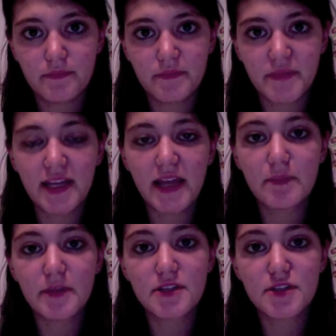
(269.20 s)
It had
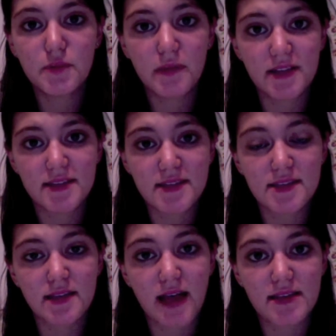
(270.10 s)
been 2 months since the
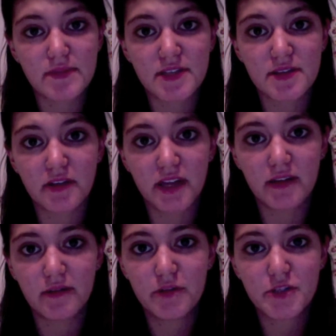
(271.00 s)
last missile hit,
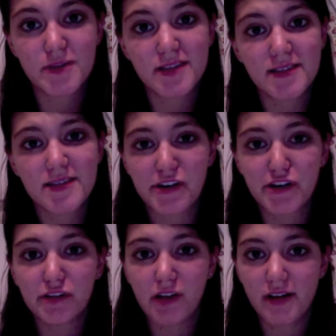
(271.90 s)
which was considered a
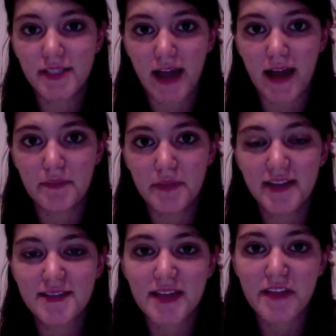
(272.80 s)
long time
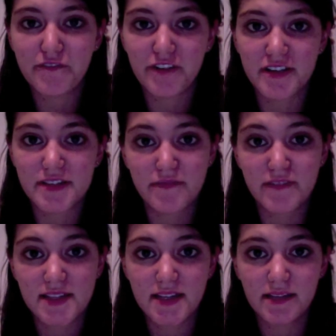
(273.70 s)
and safe for us to
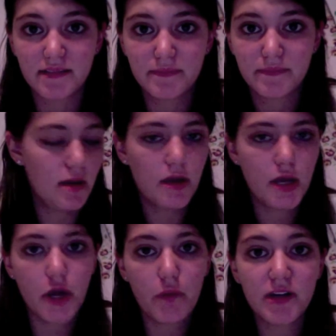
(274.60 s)
visit.
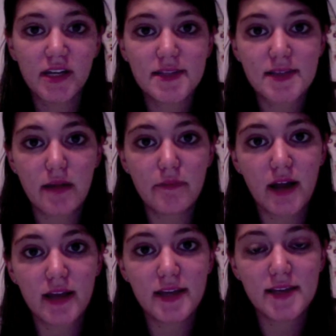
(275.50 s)
When a Qassam
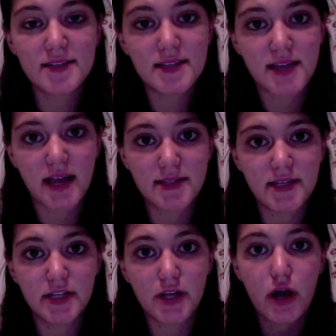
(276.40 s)
rocket is
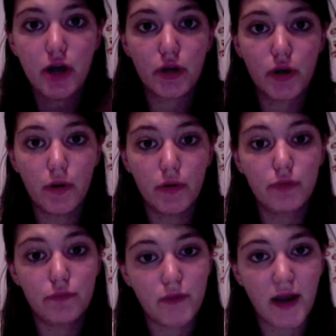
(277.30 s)
detected, a
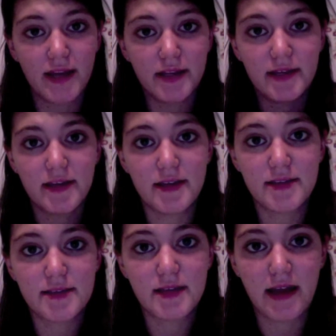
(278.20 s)
code red
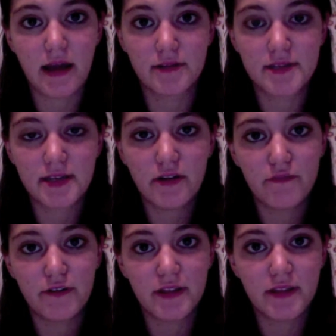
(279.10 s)
is announced
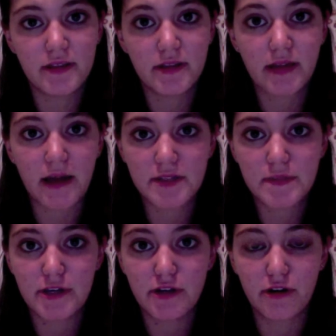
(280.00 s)
over the
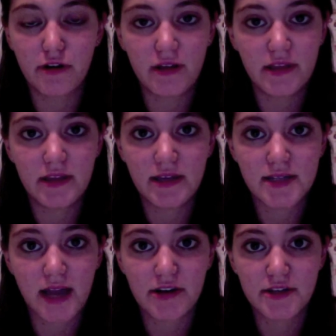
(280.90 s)
loudspeaker in the
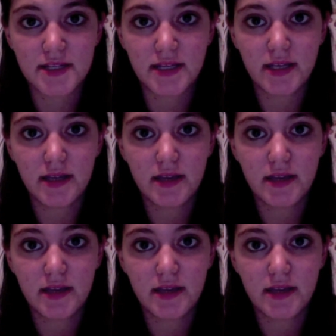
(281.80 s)
entire city.